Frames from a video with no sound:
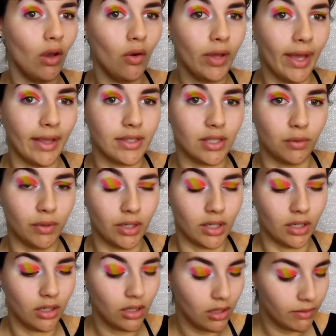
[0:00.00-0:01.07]
Okay, so
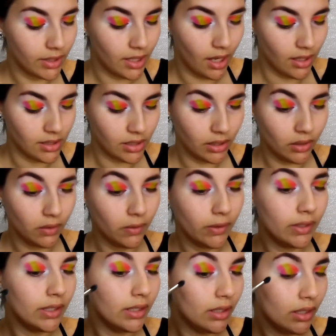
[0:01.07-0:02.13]
we're gonna go with Gonzo,
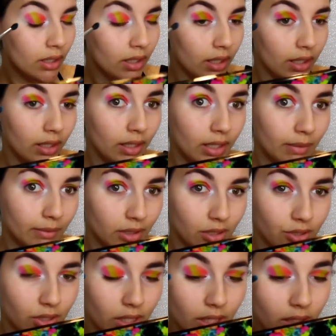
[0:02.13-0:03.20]
and I'm
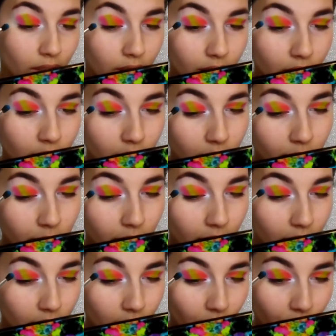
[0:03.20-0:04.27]
gonna try to put
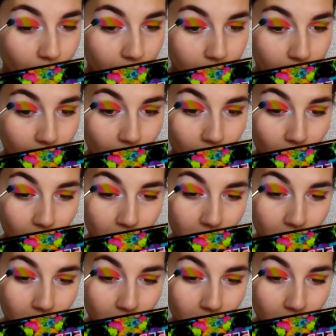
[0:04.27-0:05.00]
it in the crease here.